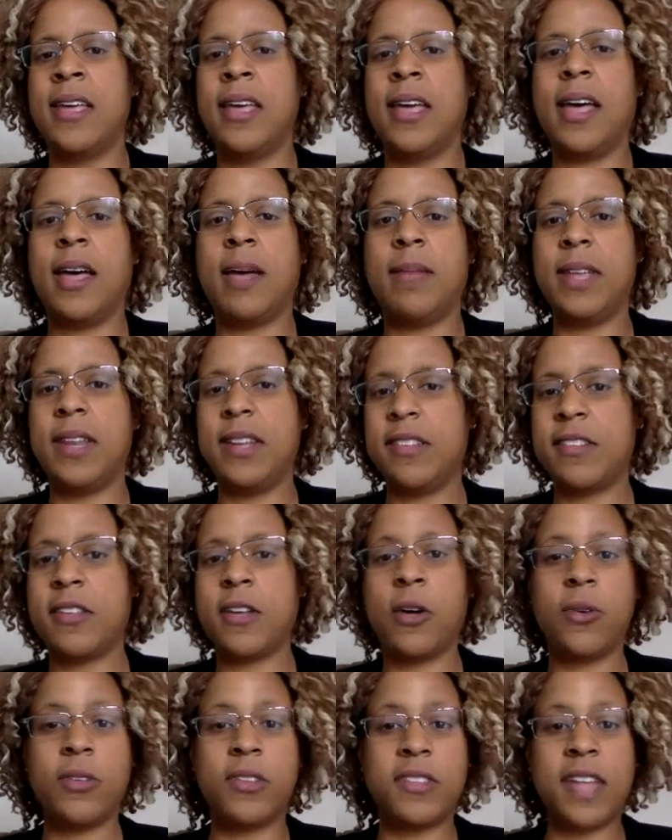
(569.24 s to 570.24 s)
It is
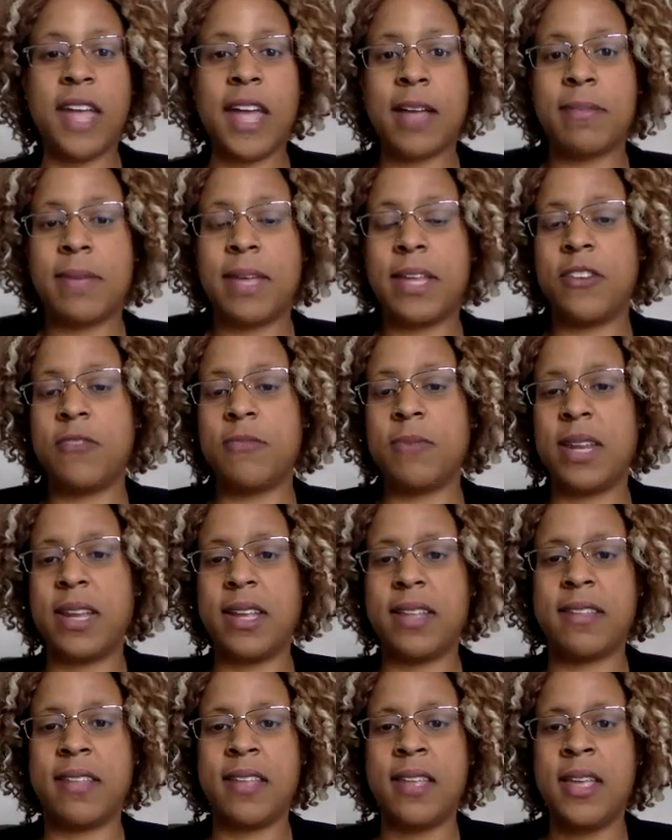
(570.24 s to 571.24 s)
code stack
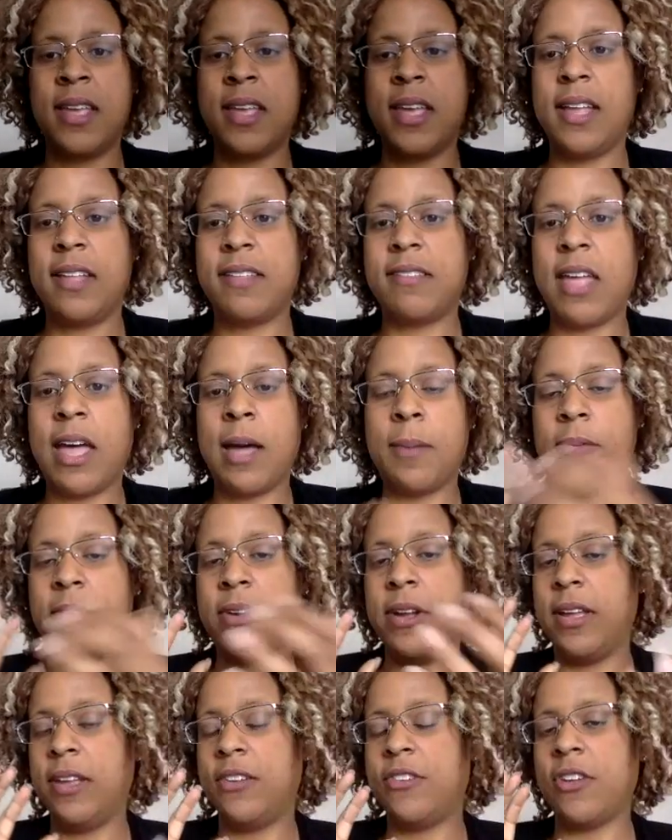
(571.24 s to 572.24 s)
management. It's
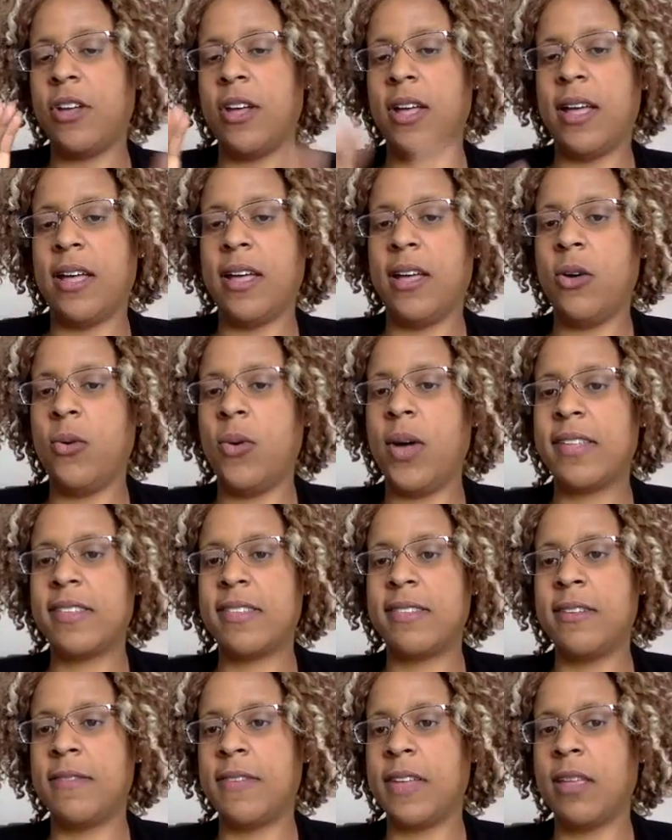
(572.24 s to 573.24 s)

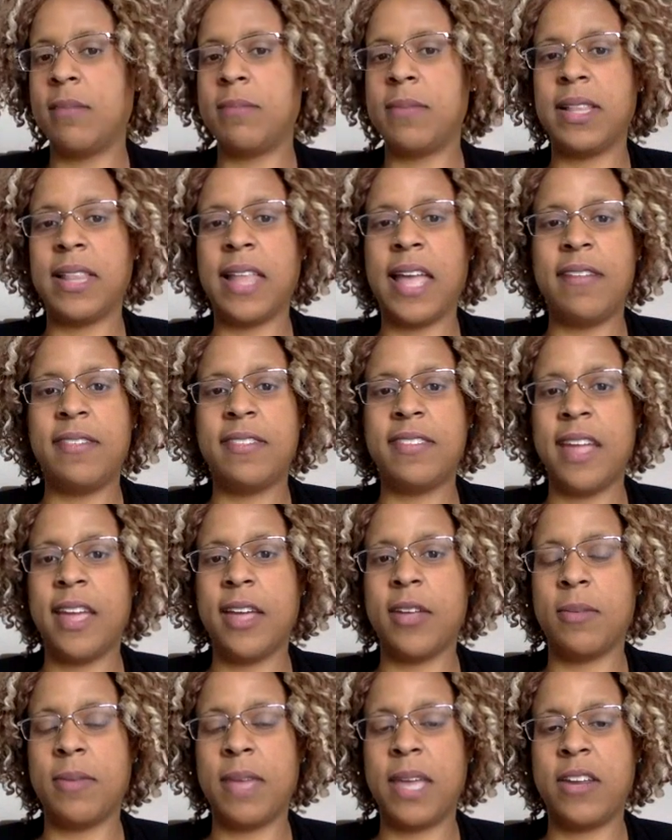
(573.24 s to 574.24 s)
OS development
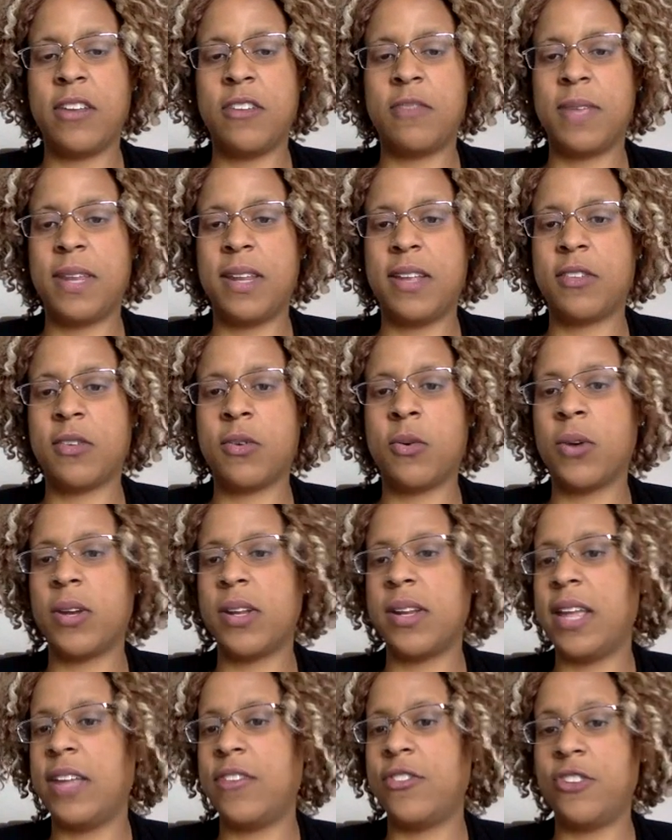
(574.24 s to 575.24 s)
lifecycle management. It's
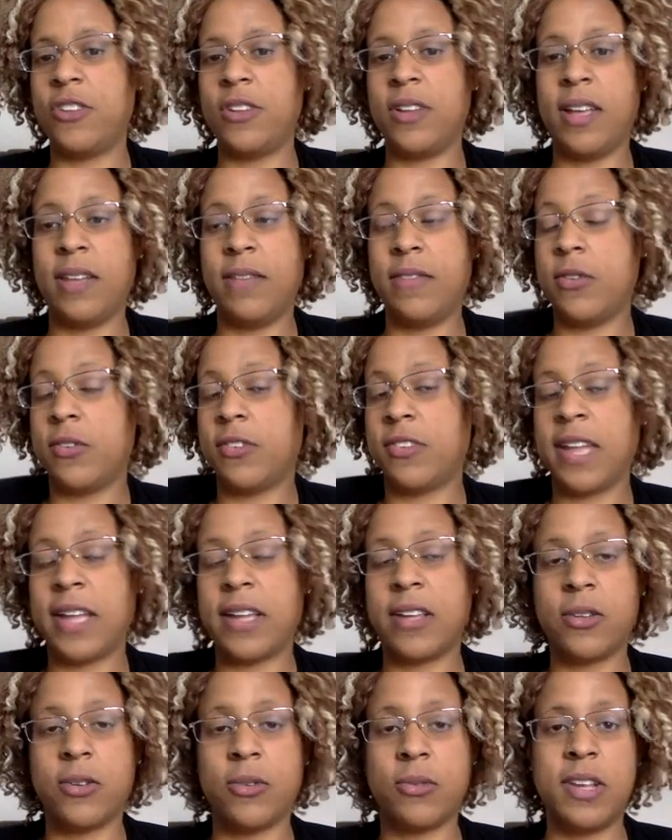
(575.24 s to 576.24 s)
coordination of those
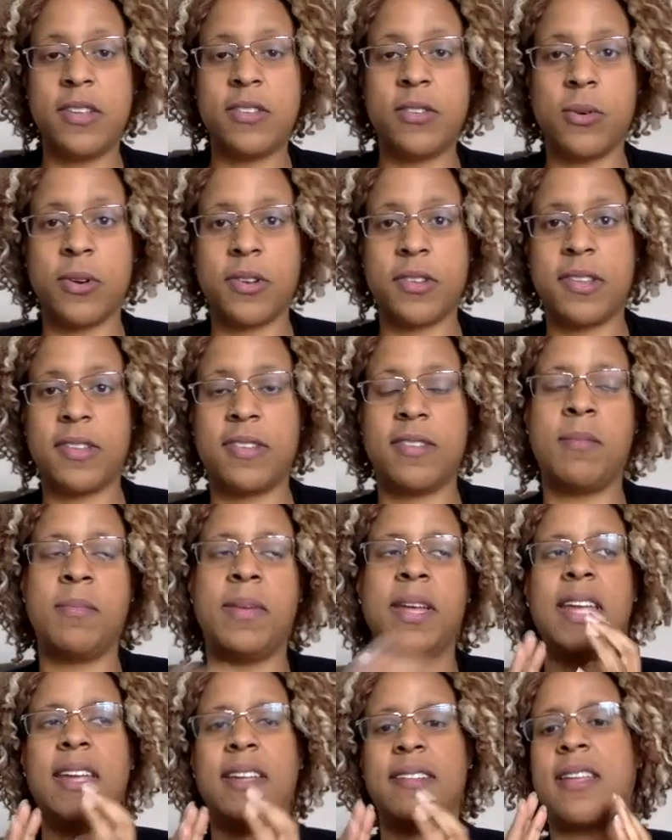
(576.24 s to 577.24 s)
technical resources.
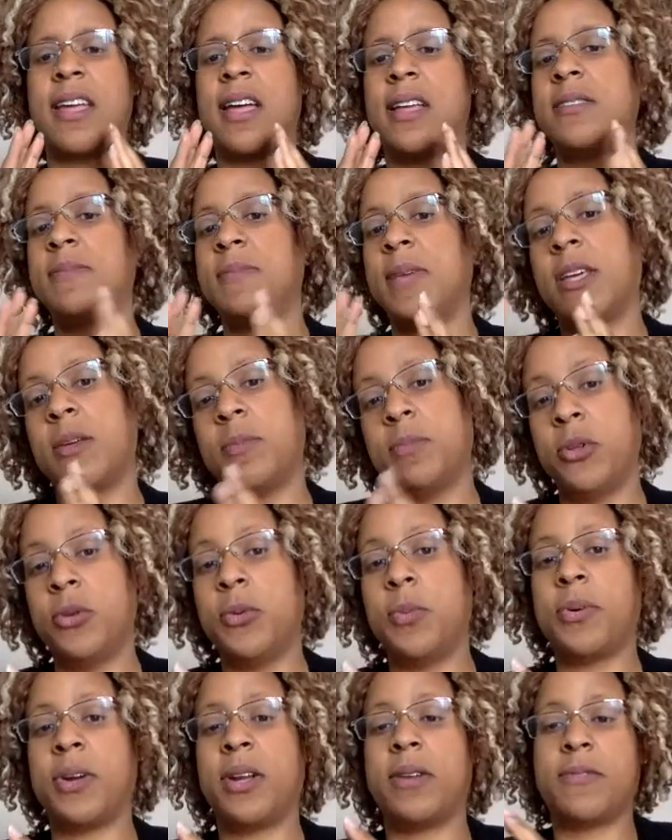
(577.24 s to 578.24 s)
Somebody has got to make a
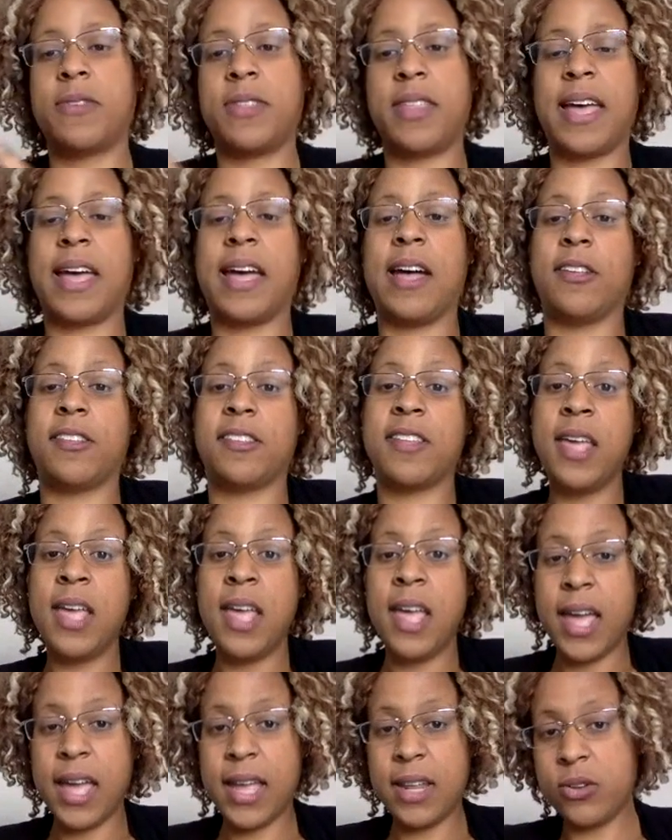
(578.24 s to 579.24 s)
blueprint for the house
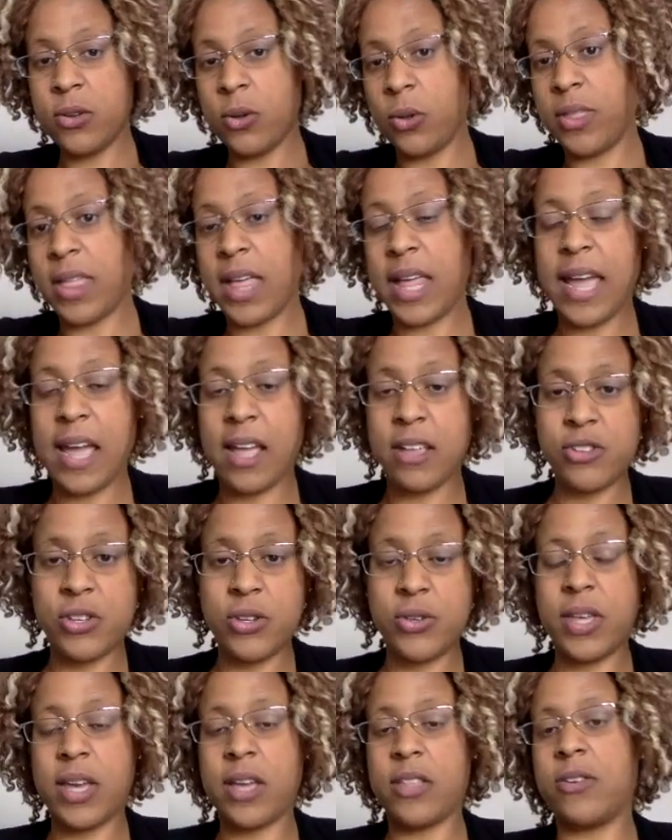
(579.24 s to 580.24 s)
and dole that out
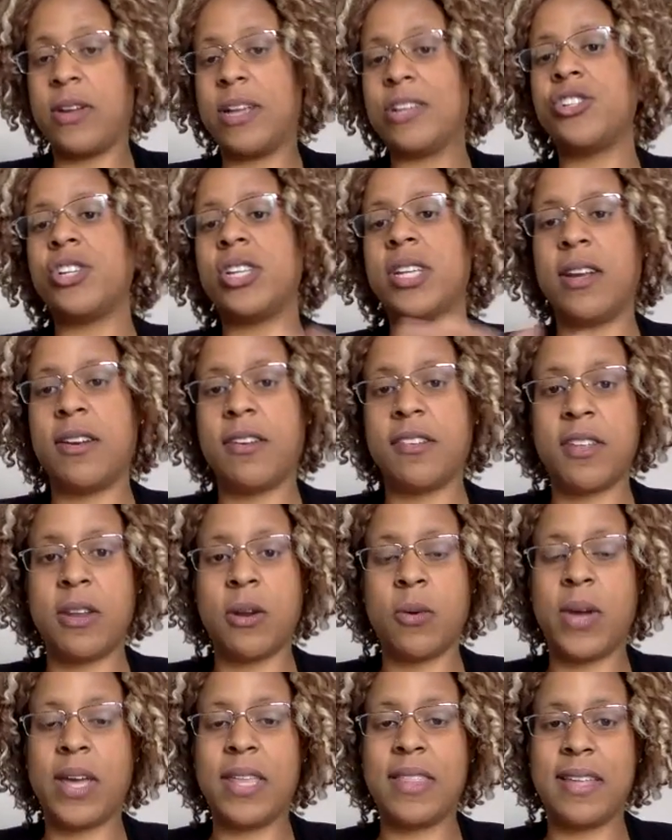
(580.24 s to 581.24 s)
to the other engineers in
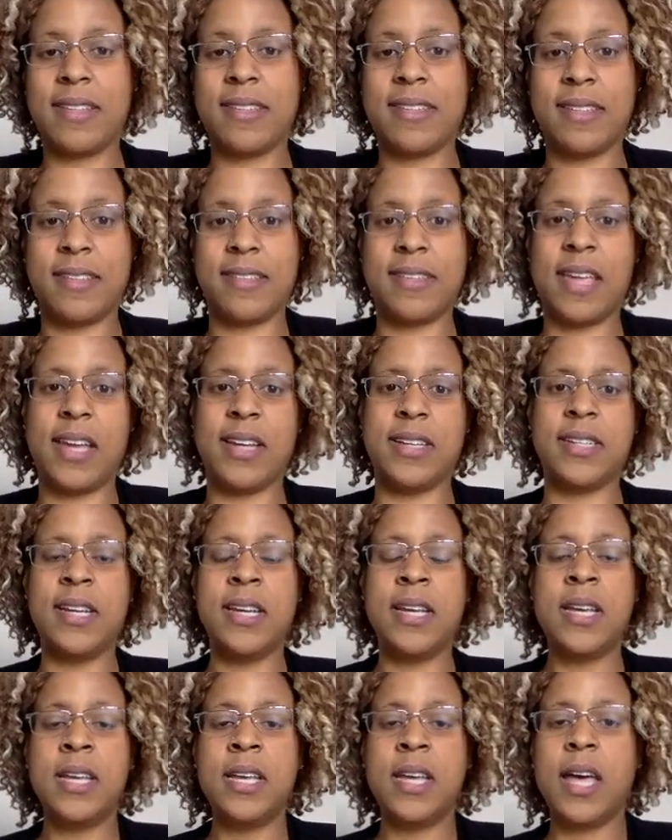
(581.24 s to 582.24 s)
a way that's succinct.
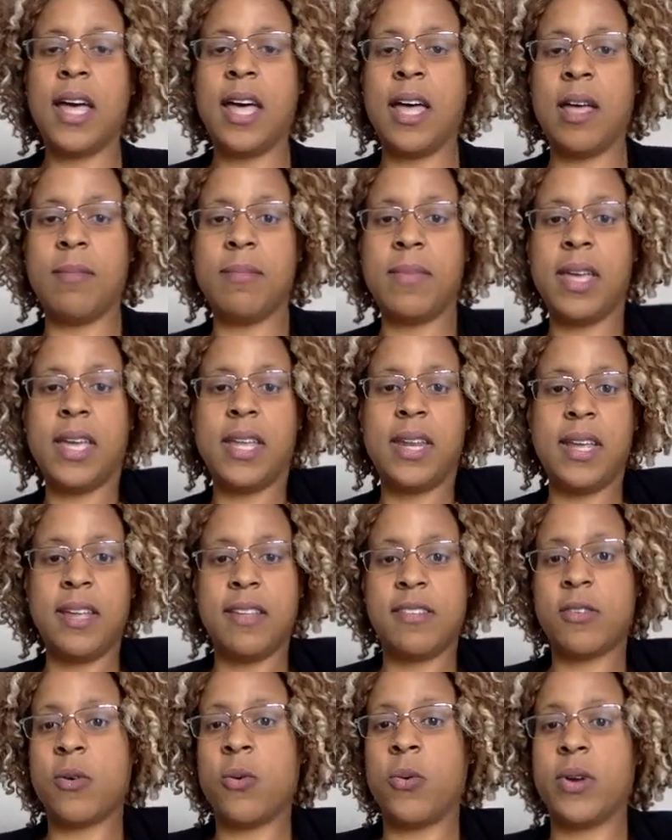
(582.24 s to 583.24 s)
It
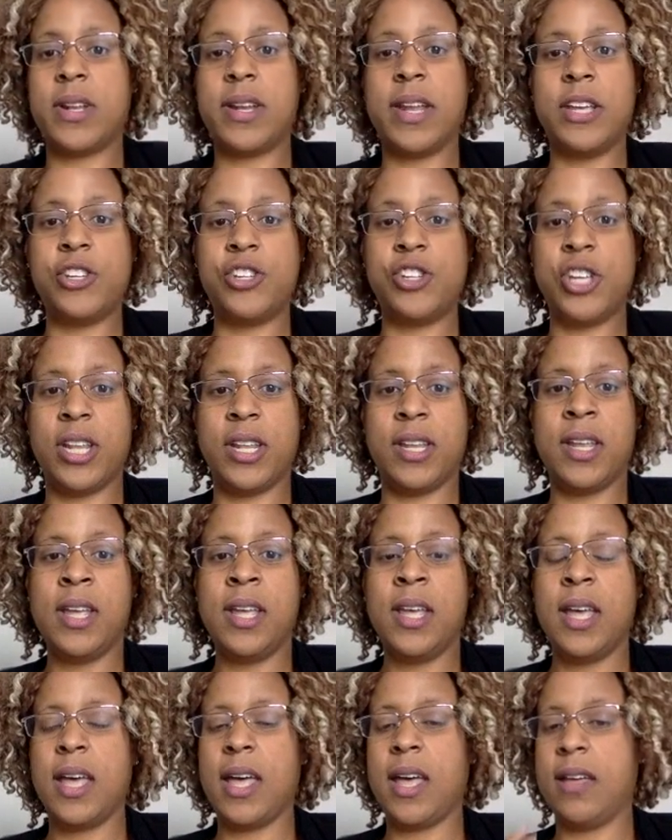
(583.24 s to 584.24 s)
is coordination
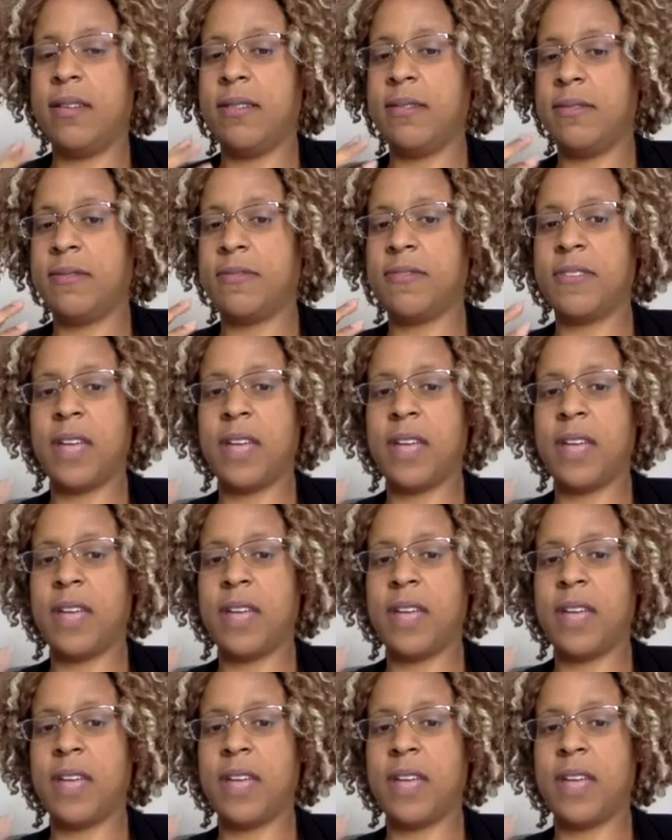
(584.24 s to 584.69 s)
of,